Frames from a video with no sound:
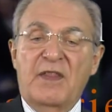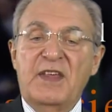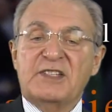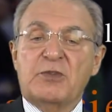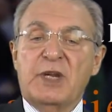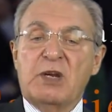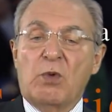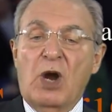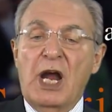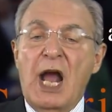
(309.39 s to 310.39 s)
This
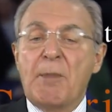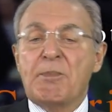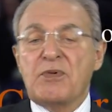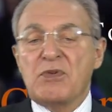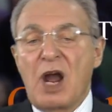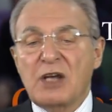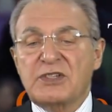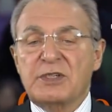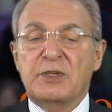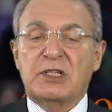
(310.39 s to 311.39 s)
requires
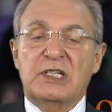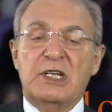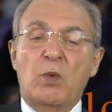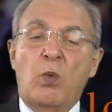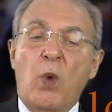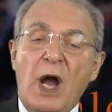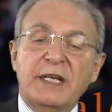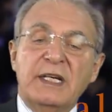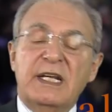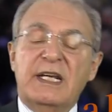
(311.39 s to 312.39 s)
approximately
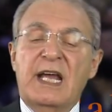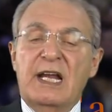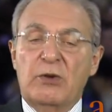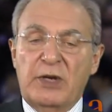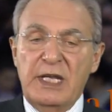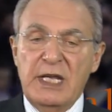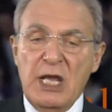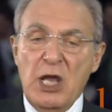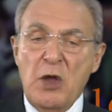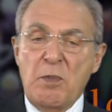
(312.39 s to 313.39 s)
1 calorie
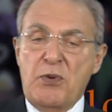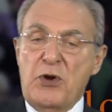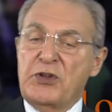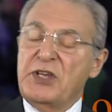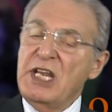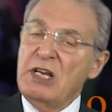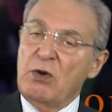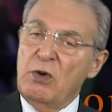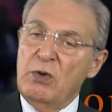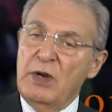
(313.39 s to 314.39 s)
per
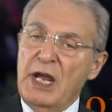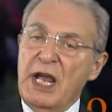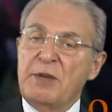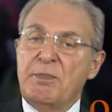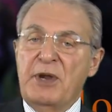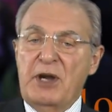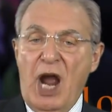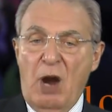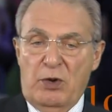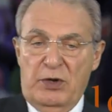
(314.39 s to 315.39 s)
kilo and per
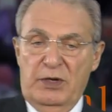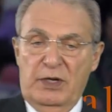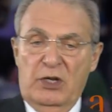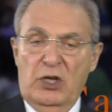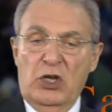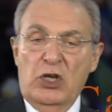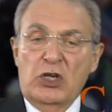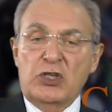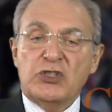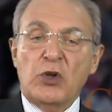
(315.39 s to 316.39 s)
hour.
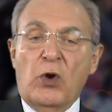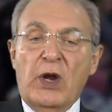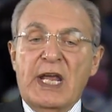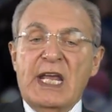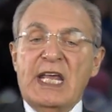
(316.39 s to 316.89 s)
So